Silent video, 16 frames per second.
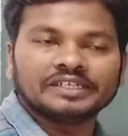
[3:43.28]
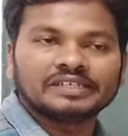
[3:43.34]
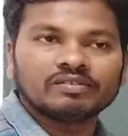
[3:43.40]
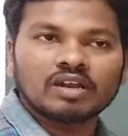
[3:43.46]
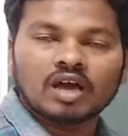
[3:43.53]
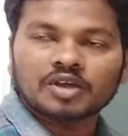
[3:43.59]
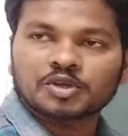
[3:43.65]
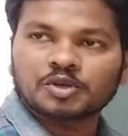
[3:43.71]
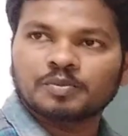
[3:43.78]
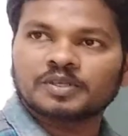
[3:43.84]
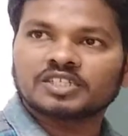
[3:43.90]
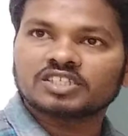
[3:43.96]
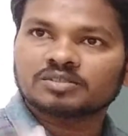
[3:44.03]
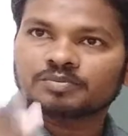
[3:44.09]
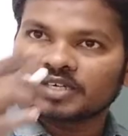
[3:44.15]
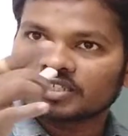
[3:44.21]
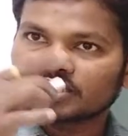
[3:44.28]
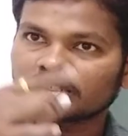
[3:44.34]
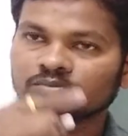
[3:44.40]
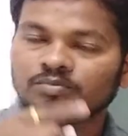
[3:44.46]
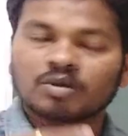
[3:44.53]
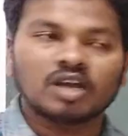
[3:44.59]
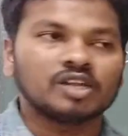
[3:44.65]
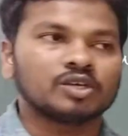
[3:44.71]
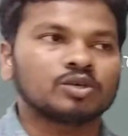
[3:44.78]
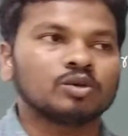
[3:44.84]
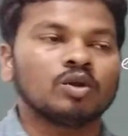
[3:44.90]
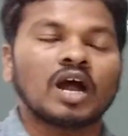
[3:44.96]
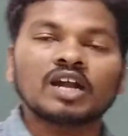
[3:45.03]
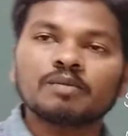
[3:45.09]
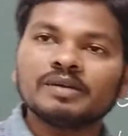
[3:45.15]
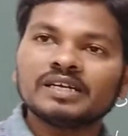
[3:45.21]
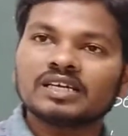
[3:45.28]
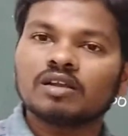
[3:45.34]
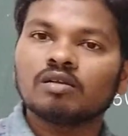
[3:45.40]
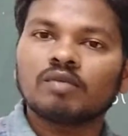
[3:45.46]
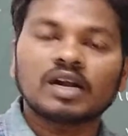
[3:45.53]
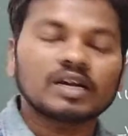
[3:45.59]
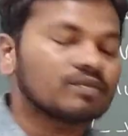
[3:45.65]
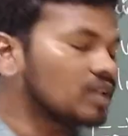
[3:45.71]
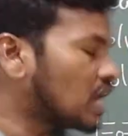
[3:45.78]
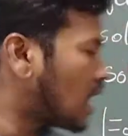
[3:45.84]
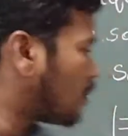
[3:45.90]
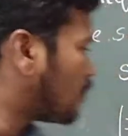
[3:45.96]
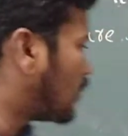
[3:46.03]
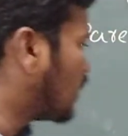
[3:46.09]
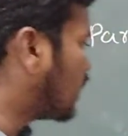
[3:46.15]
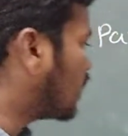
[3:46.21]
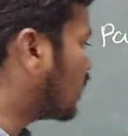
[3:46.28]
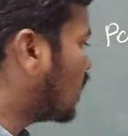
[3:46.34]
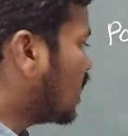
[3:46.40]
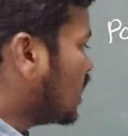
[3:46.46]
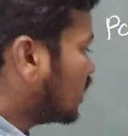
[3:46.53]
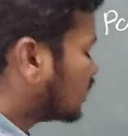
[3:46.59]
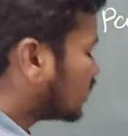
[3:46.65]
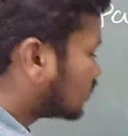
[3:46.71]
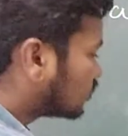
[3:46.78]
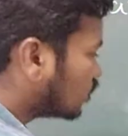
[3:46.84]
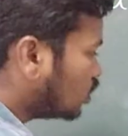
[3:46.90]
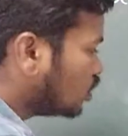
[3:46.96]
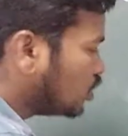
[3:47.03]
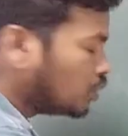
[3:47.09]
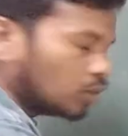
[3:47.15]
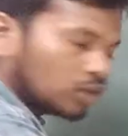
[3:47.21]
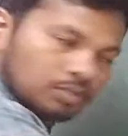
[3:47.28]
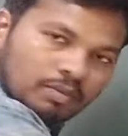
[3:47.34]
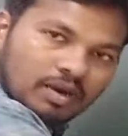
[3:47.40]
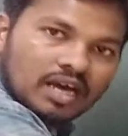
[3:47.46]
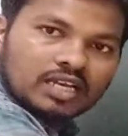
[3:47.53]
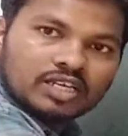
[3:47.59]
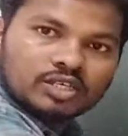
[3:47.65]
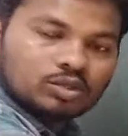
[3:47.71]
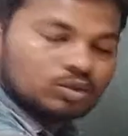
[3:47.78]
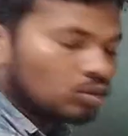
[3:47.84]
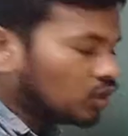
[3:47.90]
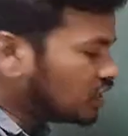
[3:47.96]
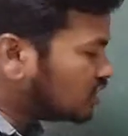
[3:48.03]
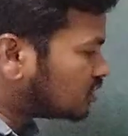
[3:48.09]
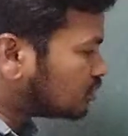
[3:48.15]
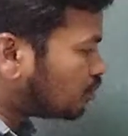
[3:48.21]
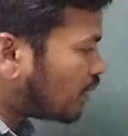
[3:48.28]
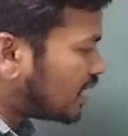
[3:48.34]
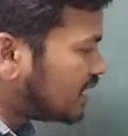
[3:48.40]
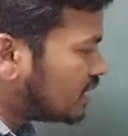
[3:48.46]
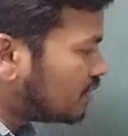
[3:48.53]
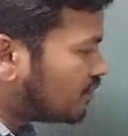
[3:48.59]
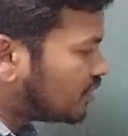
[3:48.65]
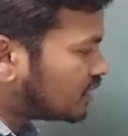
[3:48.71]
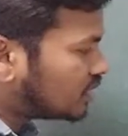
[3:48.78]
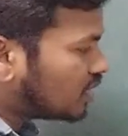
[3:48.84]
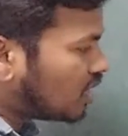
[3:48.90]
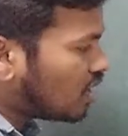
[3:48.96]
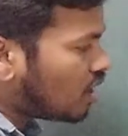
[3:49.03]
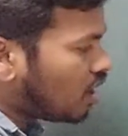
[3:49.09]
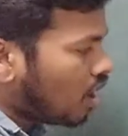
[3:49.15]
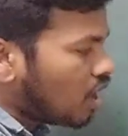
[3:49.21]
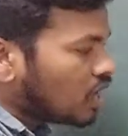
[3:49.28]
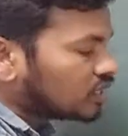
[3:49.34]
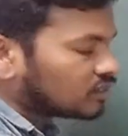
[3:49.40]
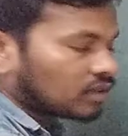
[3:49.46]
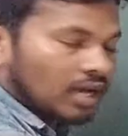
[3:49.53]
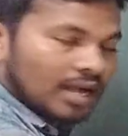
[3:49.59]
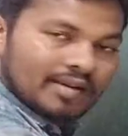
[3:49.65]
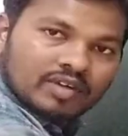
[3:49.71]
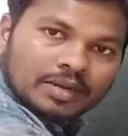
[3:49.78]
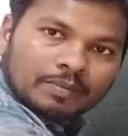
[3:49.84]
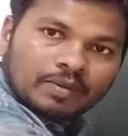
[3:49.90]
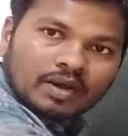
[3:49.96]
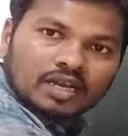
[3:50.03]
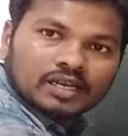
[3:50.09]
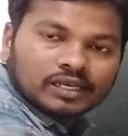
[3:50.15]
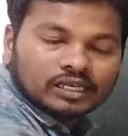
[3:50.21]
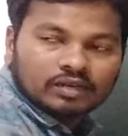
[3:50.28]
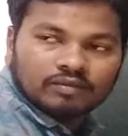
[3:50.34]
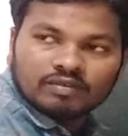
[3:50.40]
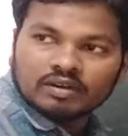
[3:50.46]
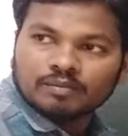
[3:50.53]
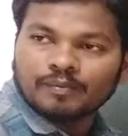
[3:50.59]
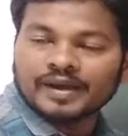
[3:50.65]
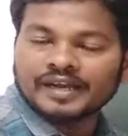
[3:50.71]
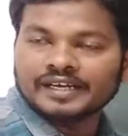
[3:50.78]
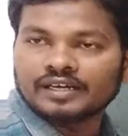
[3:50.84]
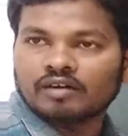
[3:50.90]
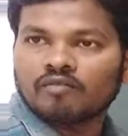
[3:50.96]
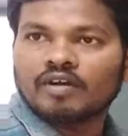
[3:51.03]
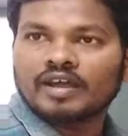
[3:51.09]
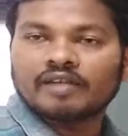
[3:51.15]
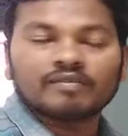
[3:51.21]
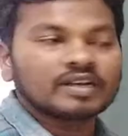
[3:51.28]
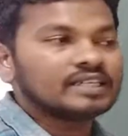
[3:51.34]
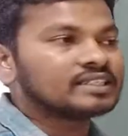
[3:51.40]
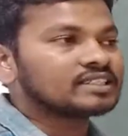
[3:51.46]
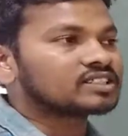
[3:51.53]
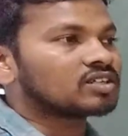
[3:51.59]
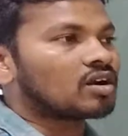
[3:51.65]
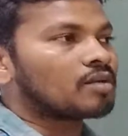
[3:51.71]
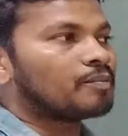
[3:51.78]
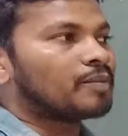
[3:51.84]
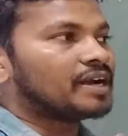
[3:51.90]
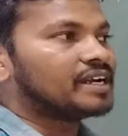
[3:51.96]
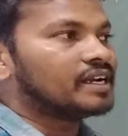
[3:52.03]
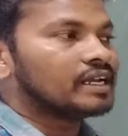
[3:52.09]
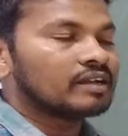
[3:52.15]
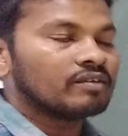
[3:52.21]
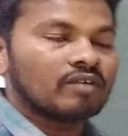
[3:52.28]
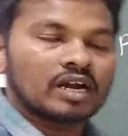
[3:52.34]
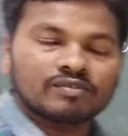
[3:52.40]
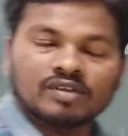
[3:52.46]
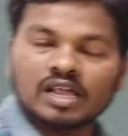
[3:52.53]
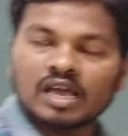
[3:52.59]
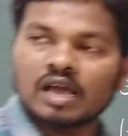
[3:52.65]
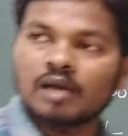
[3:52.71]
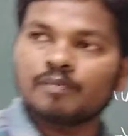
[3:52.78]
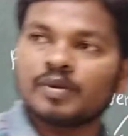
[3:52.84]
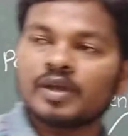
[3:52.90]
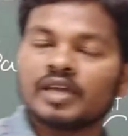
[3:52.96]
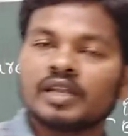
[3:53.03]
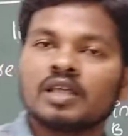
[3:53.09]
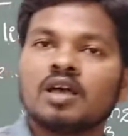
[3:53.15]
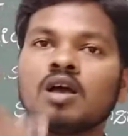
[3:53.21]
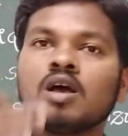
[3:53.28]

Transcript: It will occupy the spaces molecule. Automatically what will happen? The solute molecule is bind with the solvent molecule will bind. Whenever it start binding, what will happen?